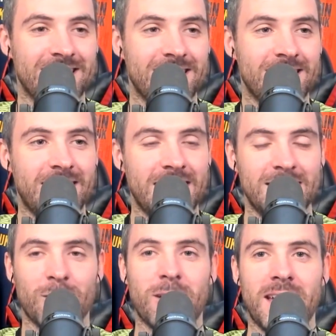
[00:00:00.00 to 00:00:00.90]
they
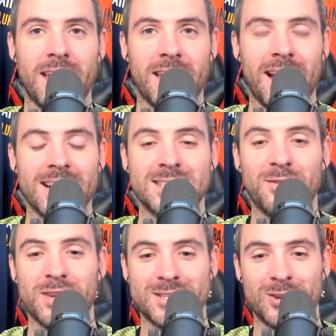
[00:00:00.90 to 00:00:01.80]
look at it as if
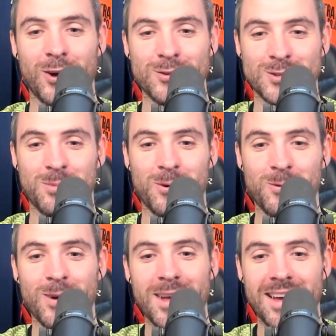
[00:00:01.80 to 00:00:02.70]
it's
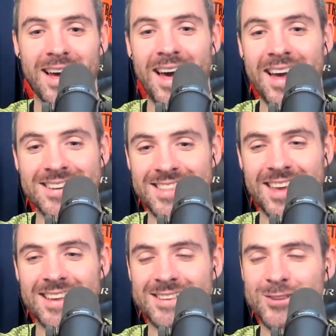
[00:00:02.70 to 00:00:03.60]
negotiable, and
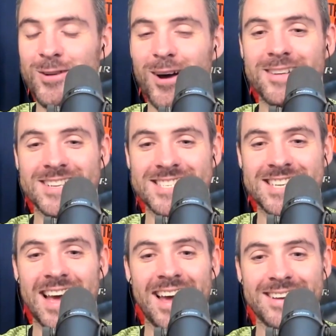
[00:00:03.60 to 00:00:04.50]
they don't
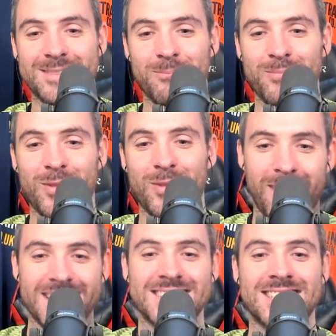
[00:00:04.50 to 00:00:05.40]
understand the
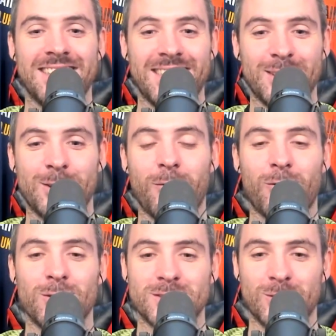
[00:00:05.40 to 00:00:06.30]
mindset that you go
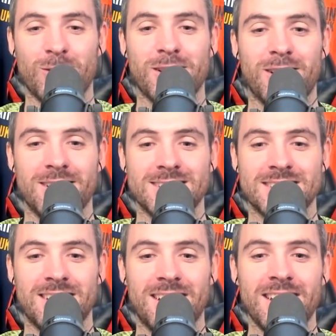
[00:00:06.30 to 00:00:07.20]
through as an
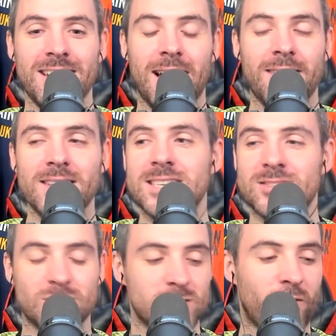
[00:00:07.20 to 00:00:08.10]
organizer. And this
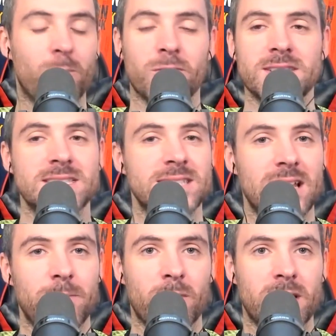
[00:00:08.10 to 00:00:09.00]
isn't just football. This is
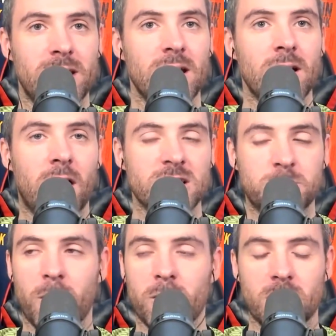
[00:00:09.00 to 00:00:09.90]
anybody. I
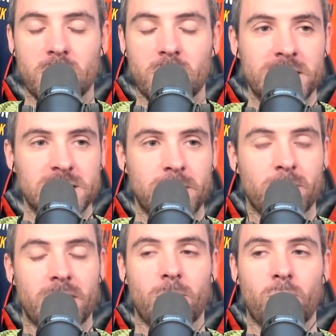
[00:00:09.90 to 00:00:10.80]
speak to people
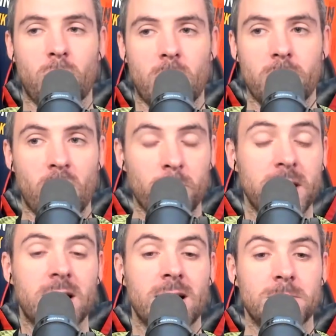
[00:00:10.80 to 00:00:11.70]
that run rugby
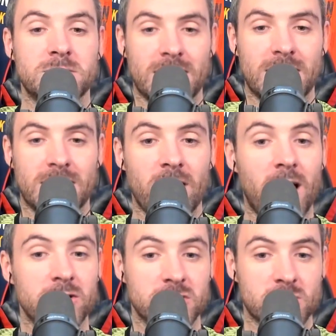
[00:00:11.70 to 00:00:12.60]
clubs that have
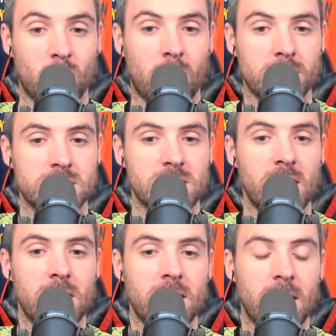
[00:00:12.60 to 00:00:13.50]
larger squads,
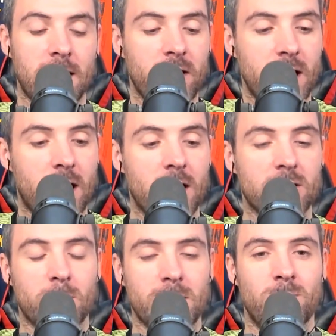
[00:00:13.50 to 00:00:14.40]
and they're
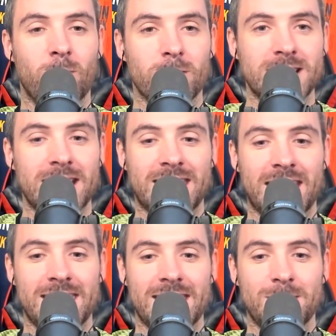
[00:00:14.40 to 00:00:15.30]
arguably more
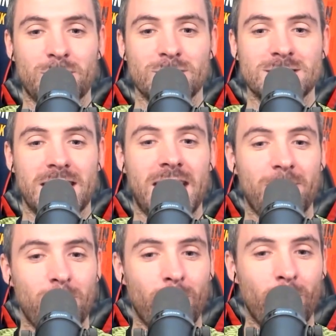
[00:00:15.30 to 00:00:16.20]
dedicated because they have
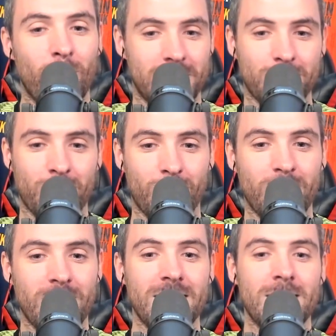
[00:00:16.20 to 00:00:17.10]
more people.
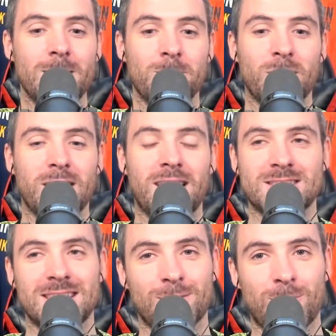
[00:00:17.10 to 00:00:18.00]
But
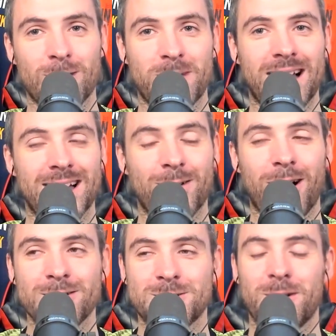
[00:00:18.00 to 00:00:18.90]
largely the rugby
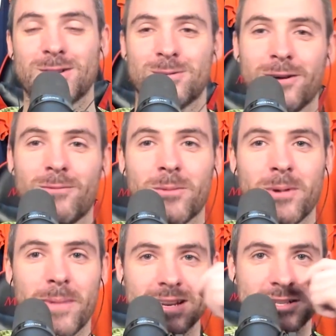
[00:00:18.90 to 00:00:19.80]
I spoke to a rugby
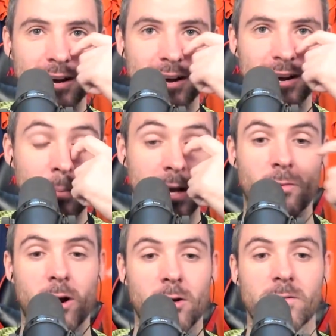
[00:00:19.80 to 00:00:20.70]
manager up in
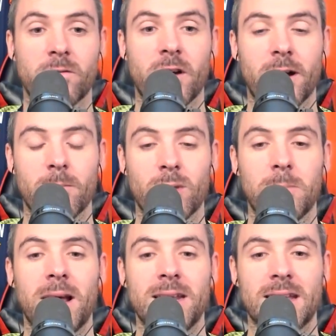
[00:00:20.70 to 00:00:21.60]
Grove. We
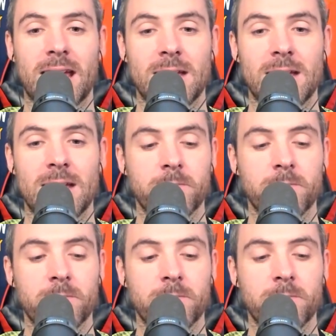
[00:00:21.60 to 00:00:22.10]
played a game